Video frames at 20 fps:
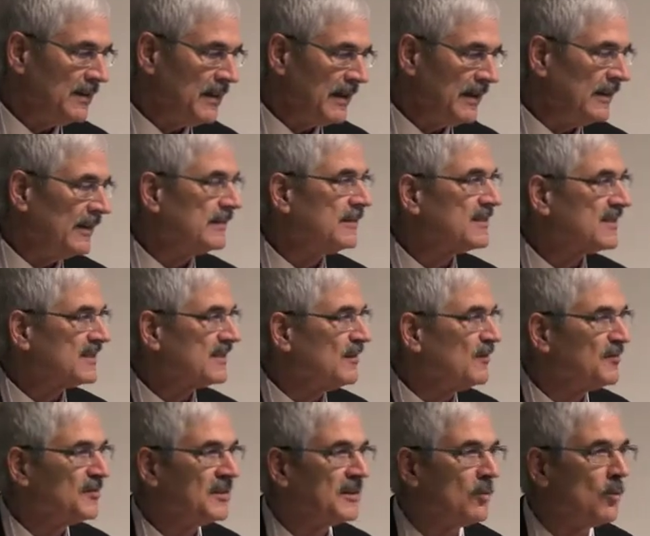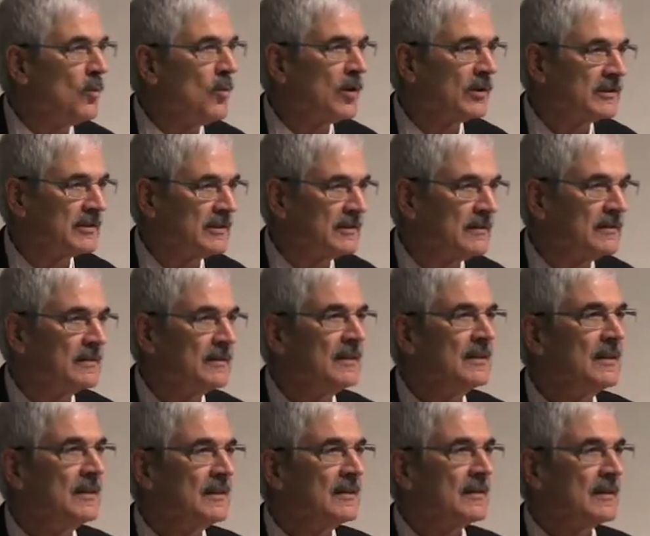they had a severe water
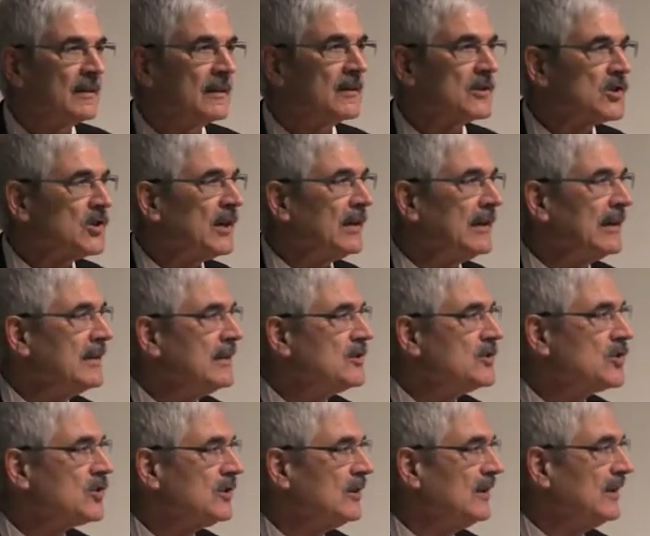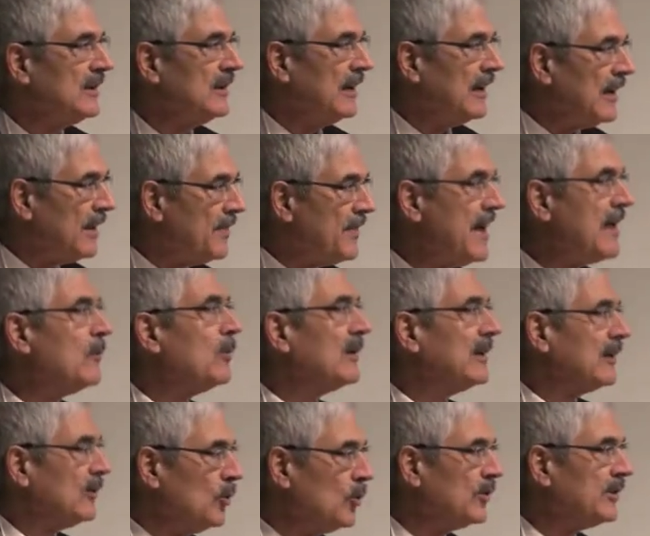uh, challenge and they
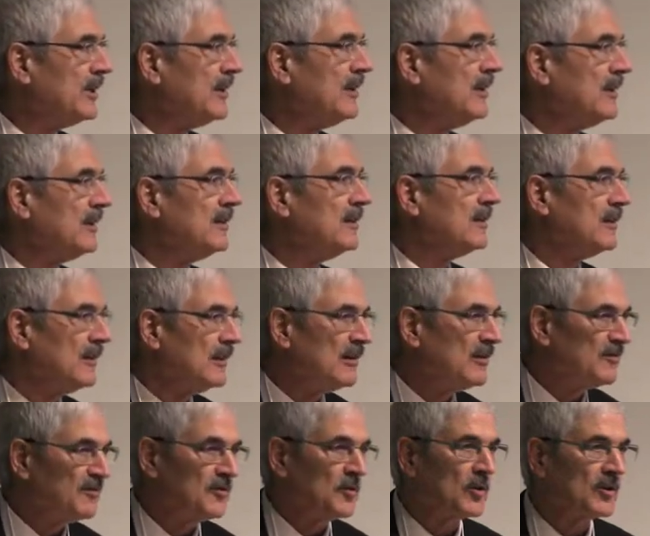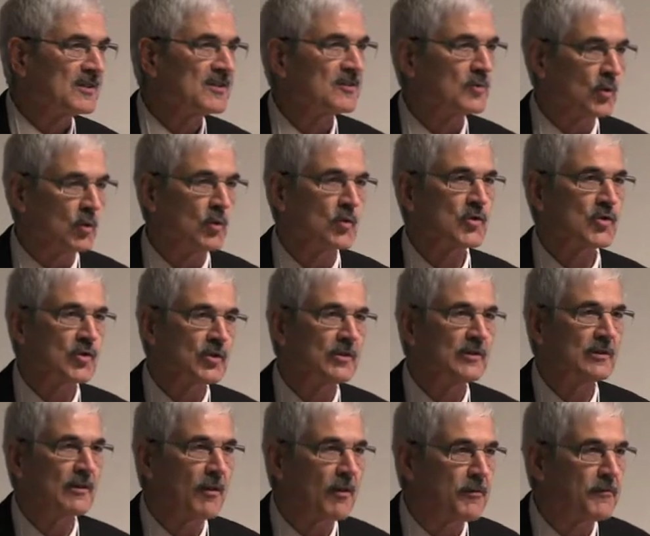were looking for a
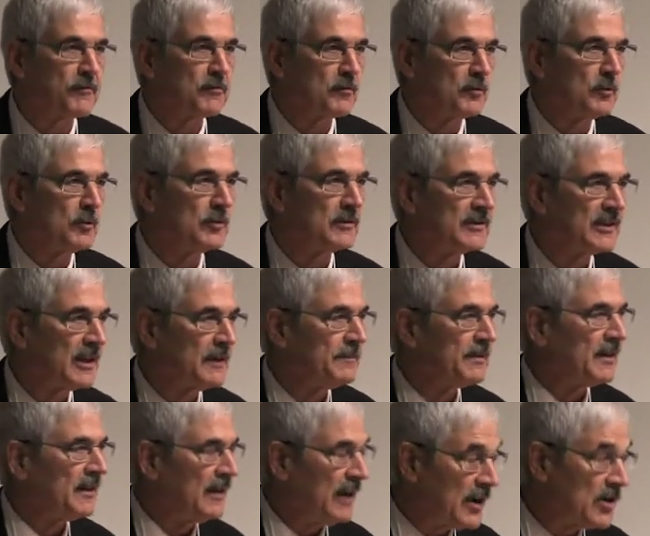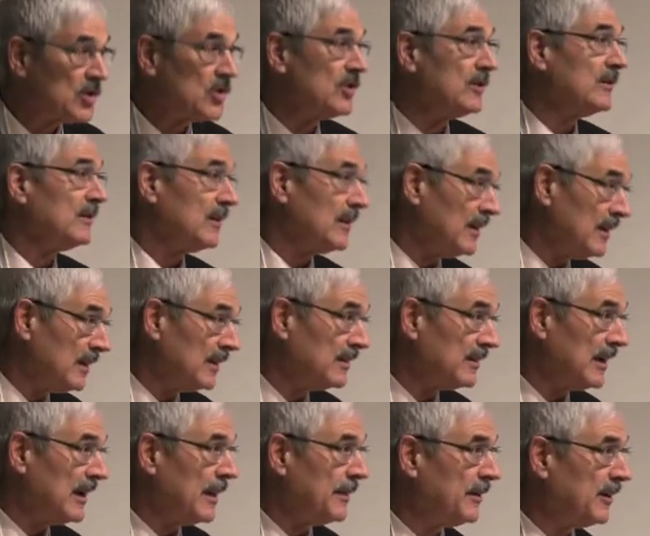solution through drip irrigation
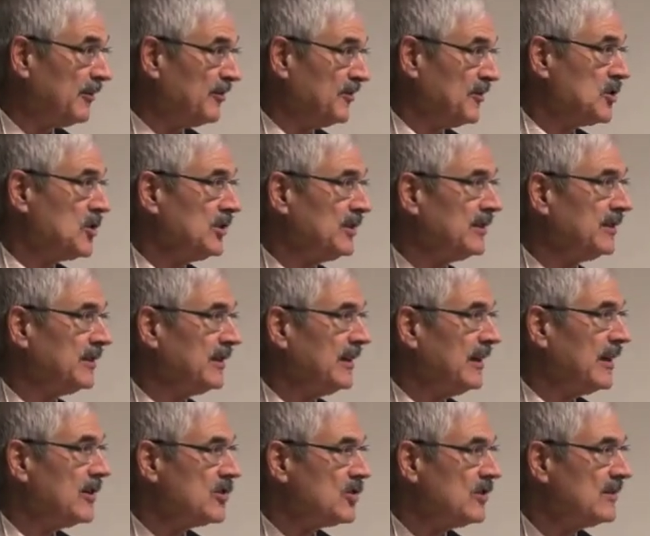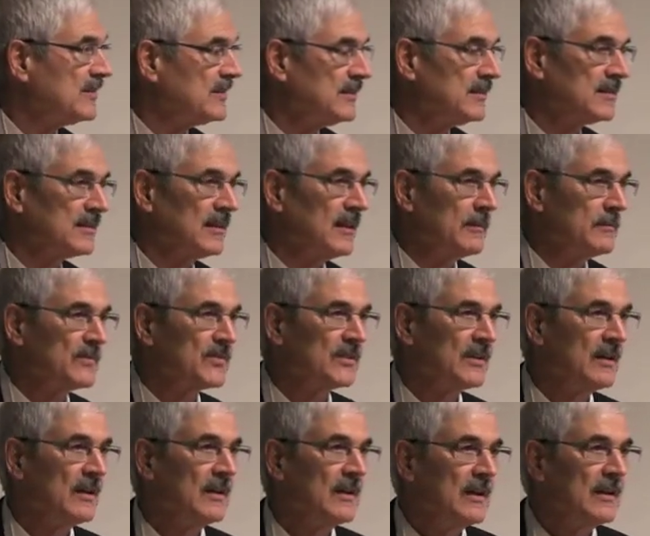and other efficient irrigation
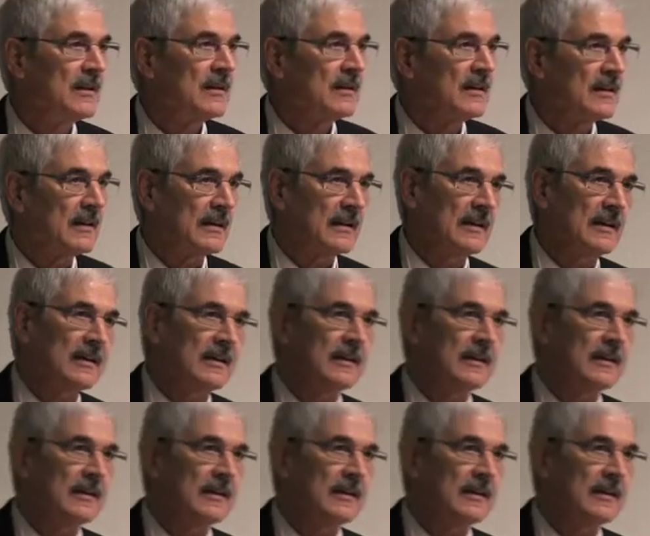systems, uh,